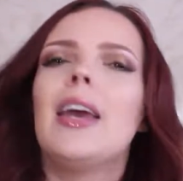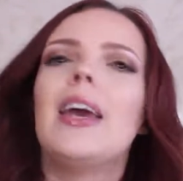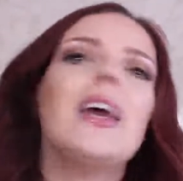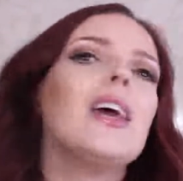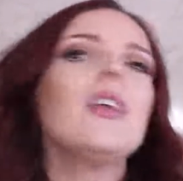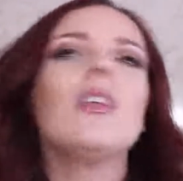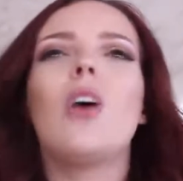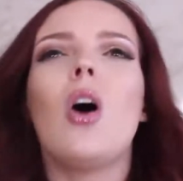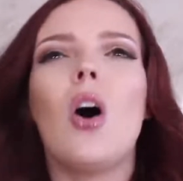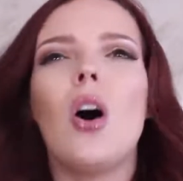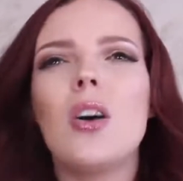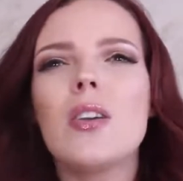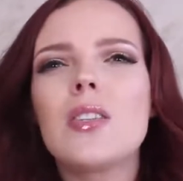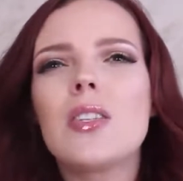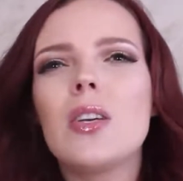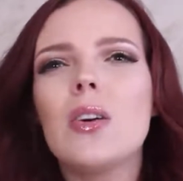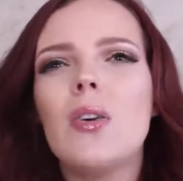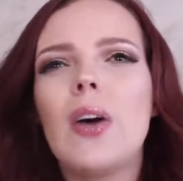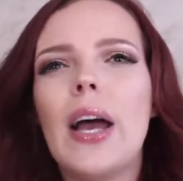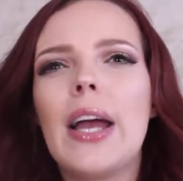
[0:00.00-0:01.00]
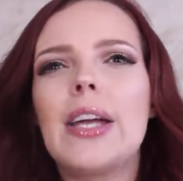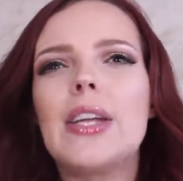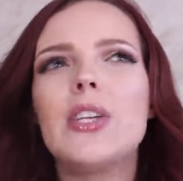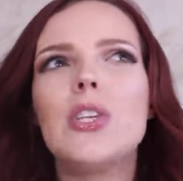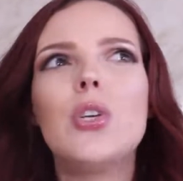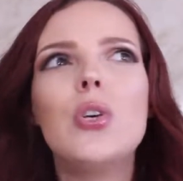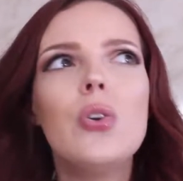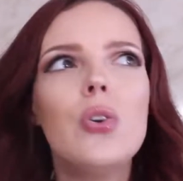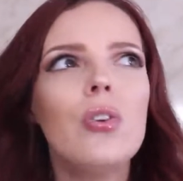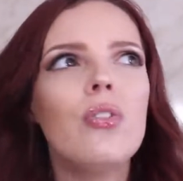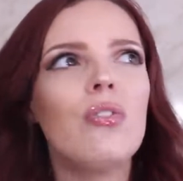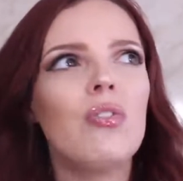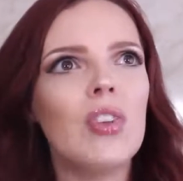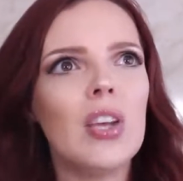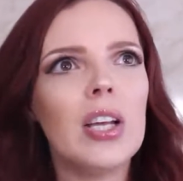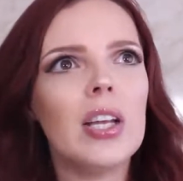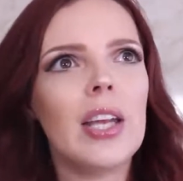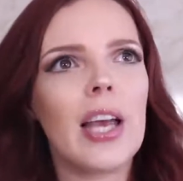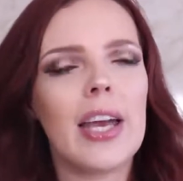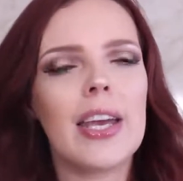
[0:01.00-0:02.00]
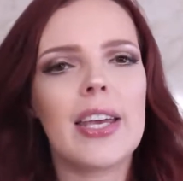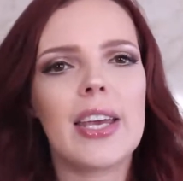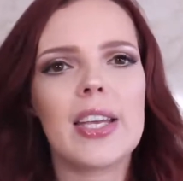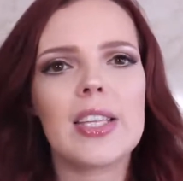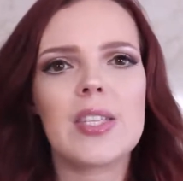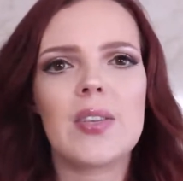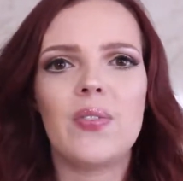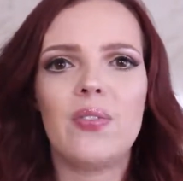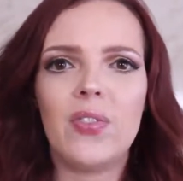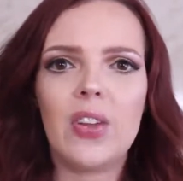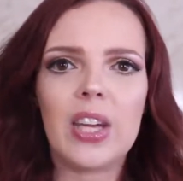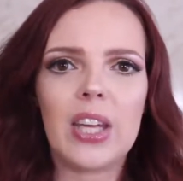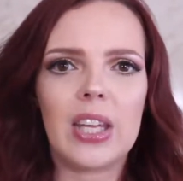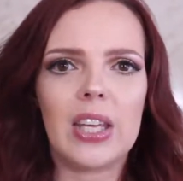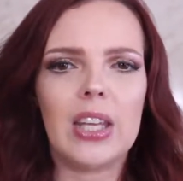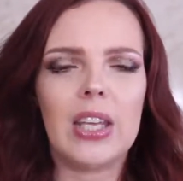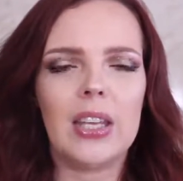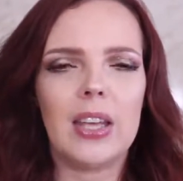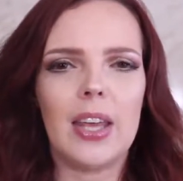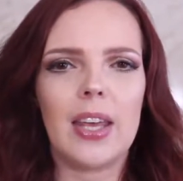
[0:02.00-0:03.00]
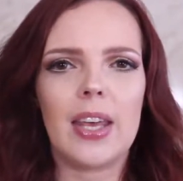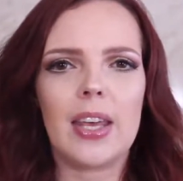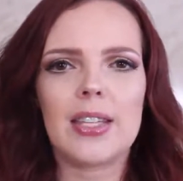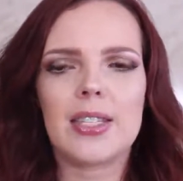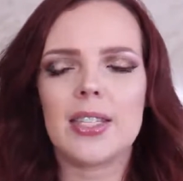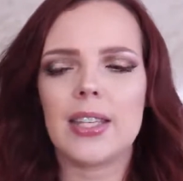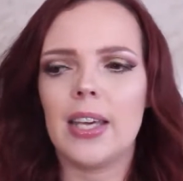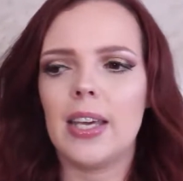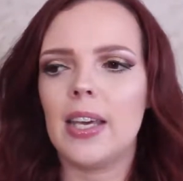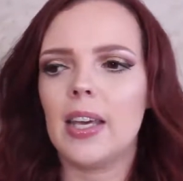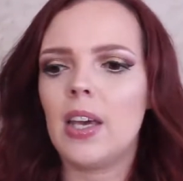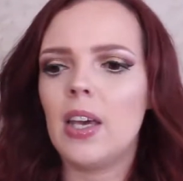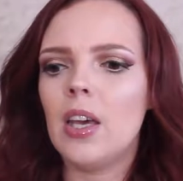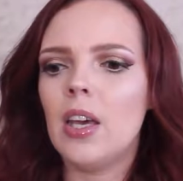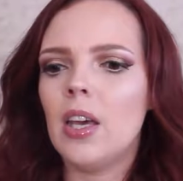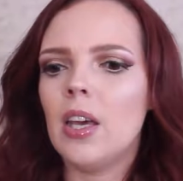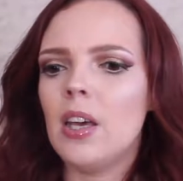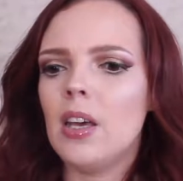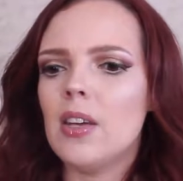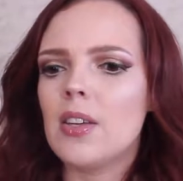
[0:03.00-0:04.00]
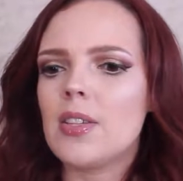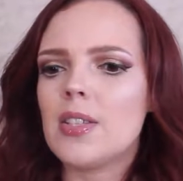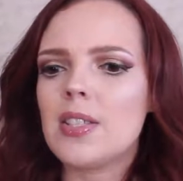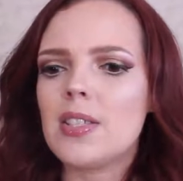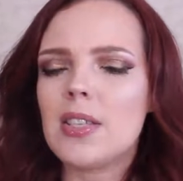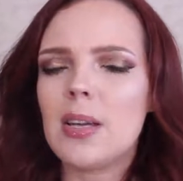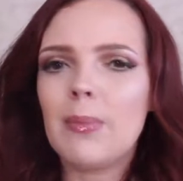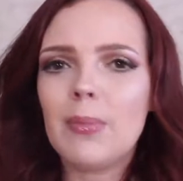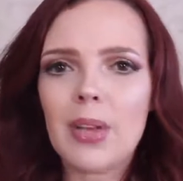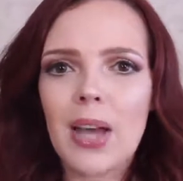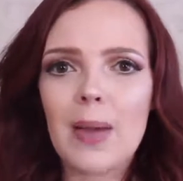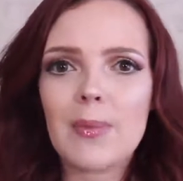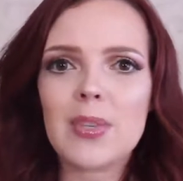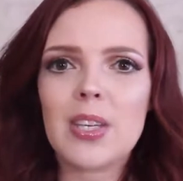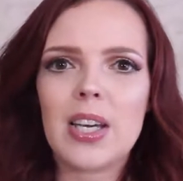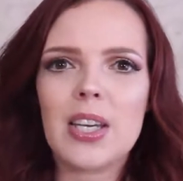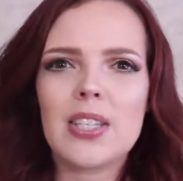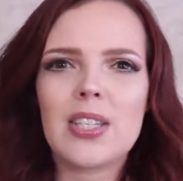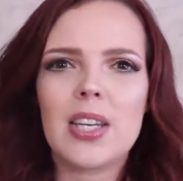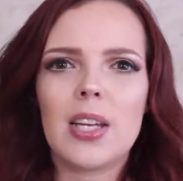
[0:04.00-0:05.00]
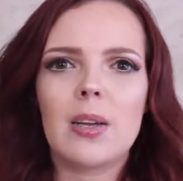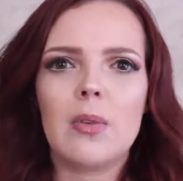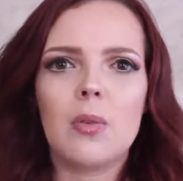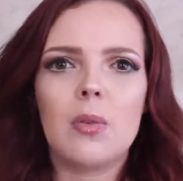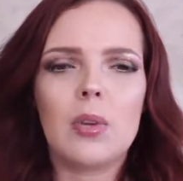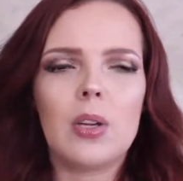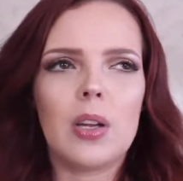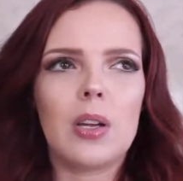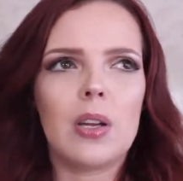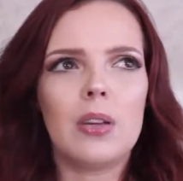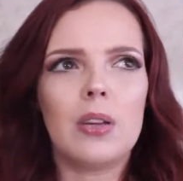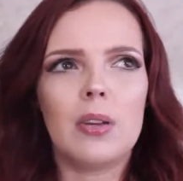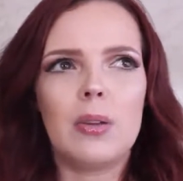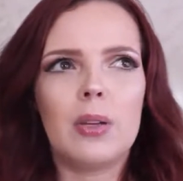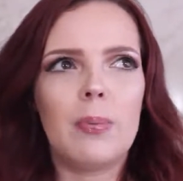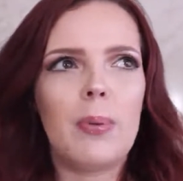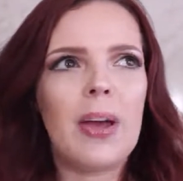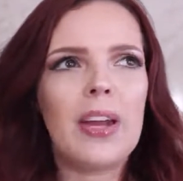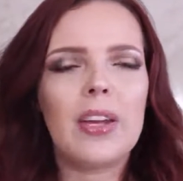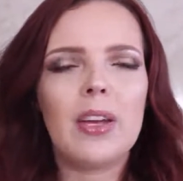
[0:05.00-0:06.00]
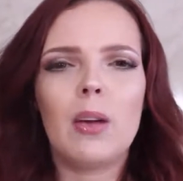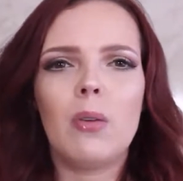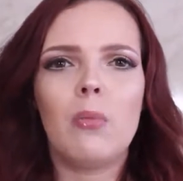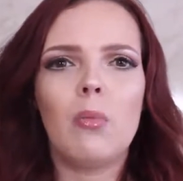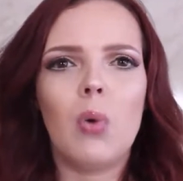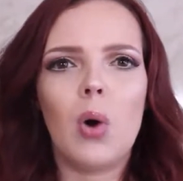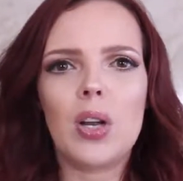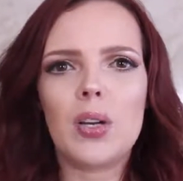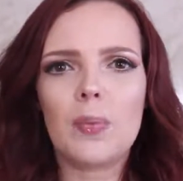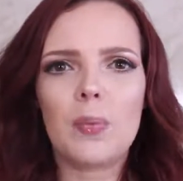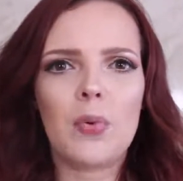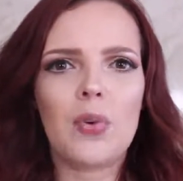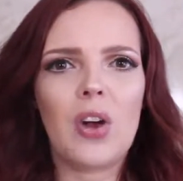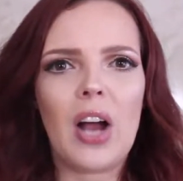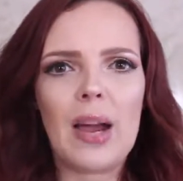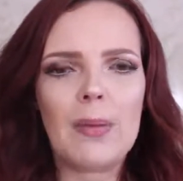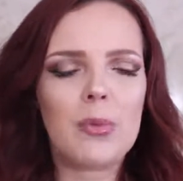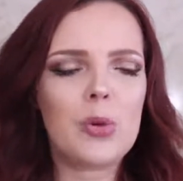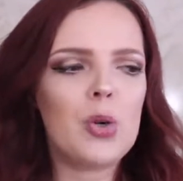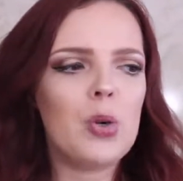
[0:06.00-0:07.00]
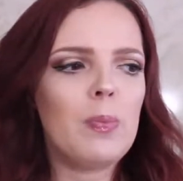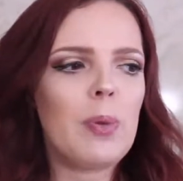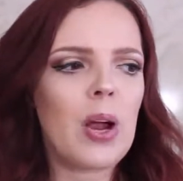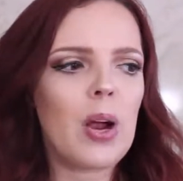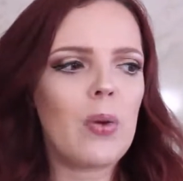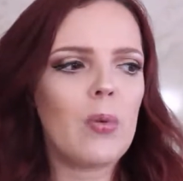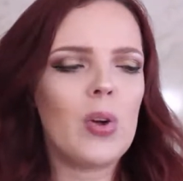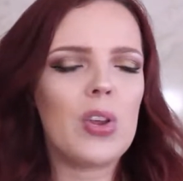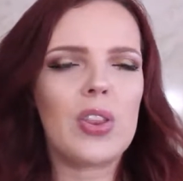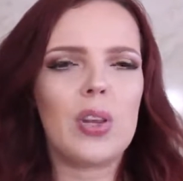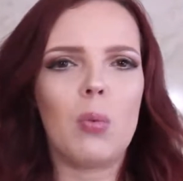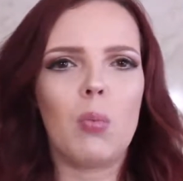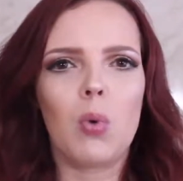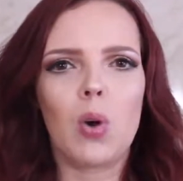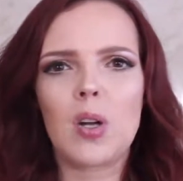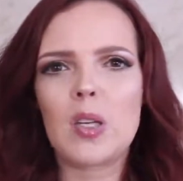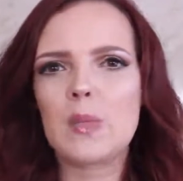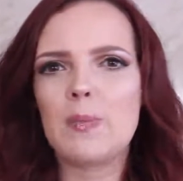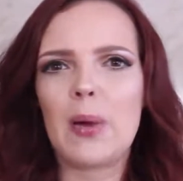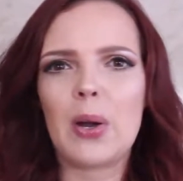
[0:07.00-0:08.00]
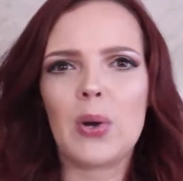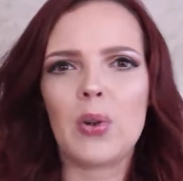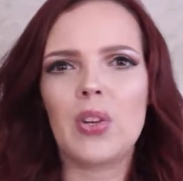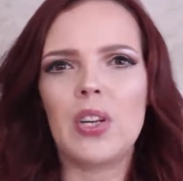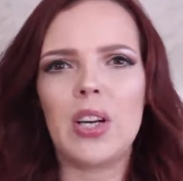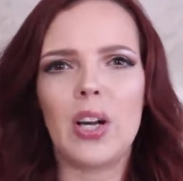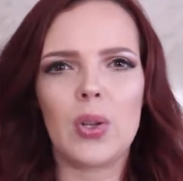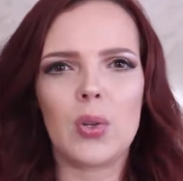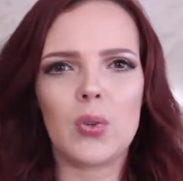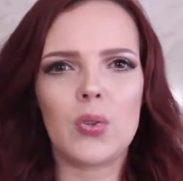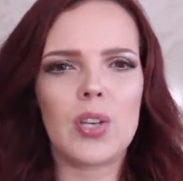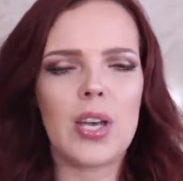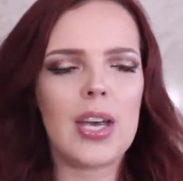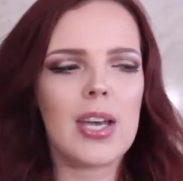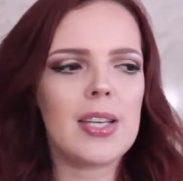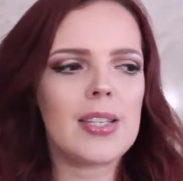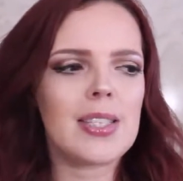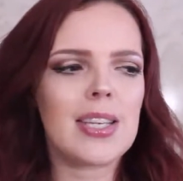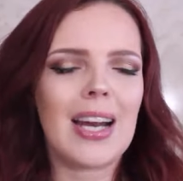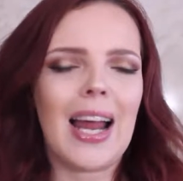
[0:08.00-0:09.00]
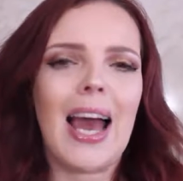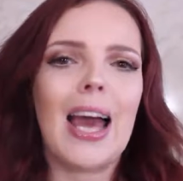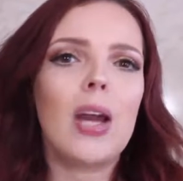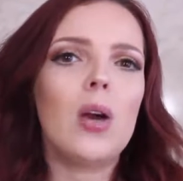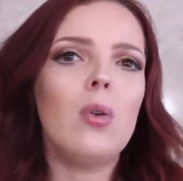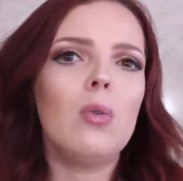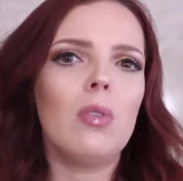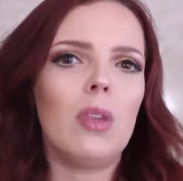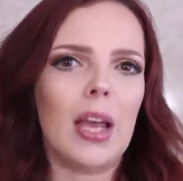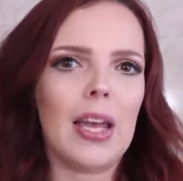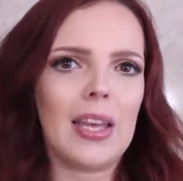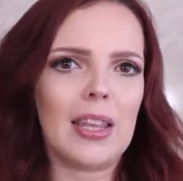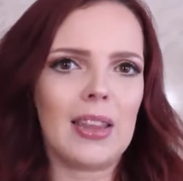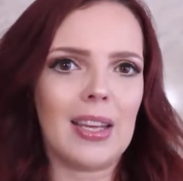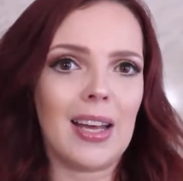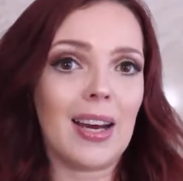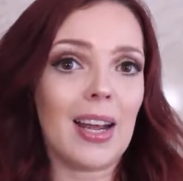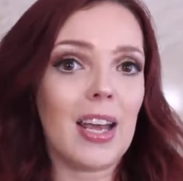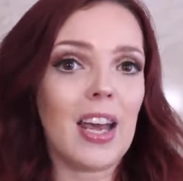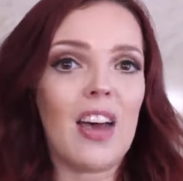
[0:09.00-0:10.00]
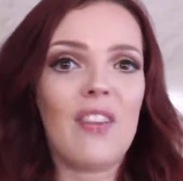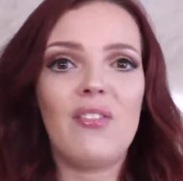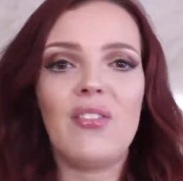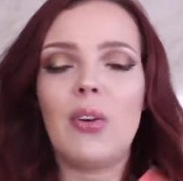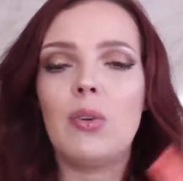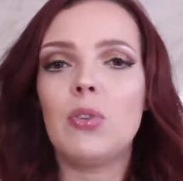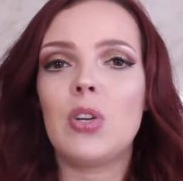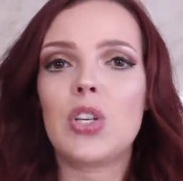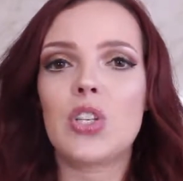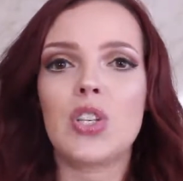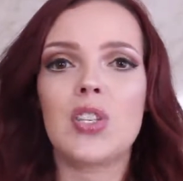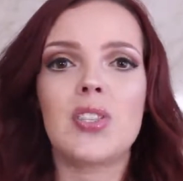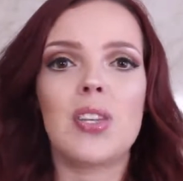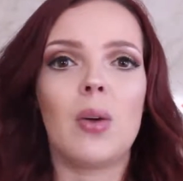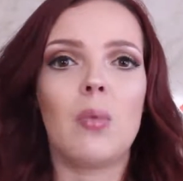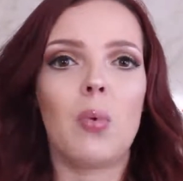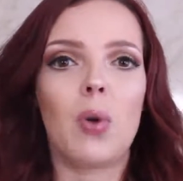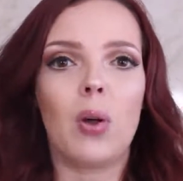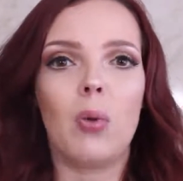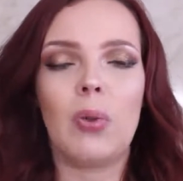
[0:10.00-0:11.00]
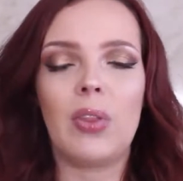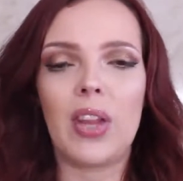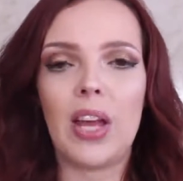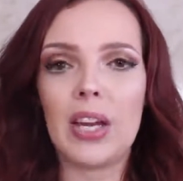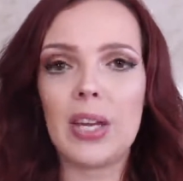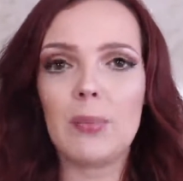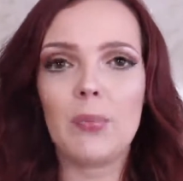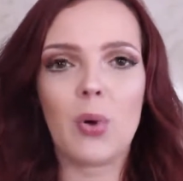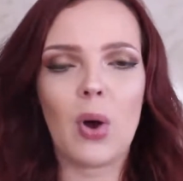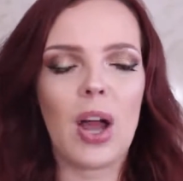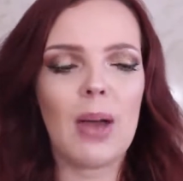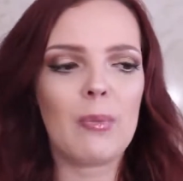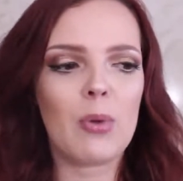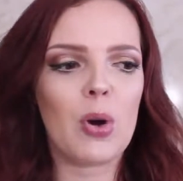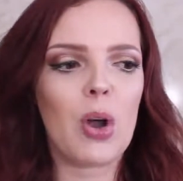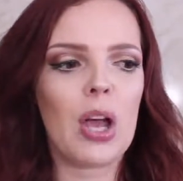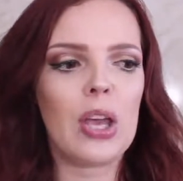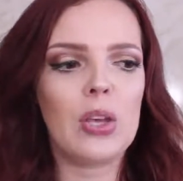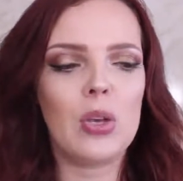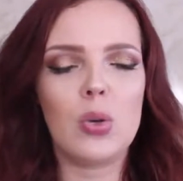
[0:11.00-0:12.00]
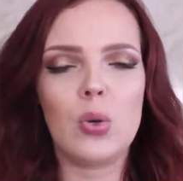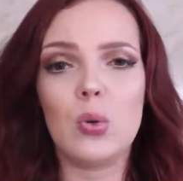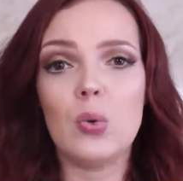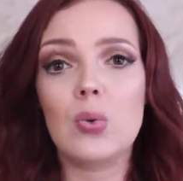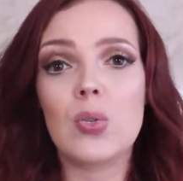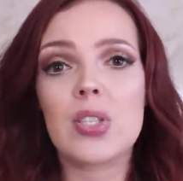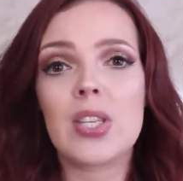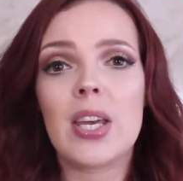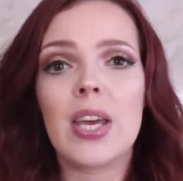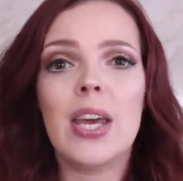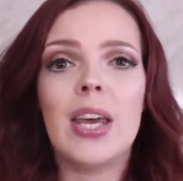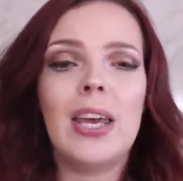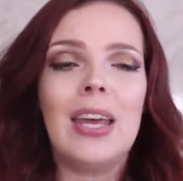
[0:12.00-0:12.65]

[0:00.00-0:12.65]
And also I do feel like it's finicky. Like, it's like sometimes, like I said, depending on what primer you pair it with, it works better than other days. And I don't like that. I have foundations that work with any primer I use.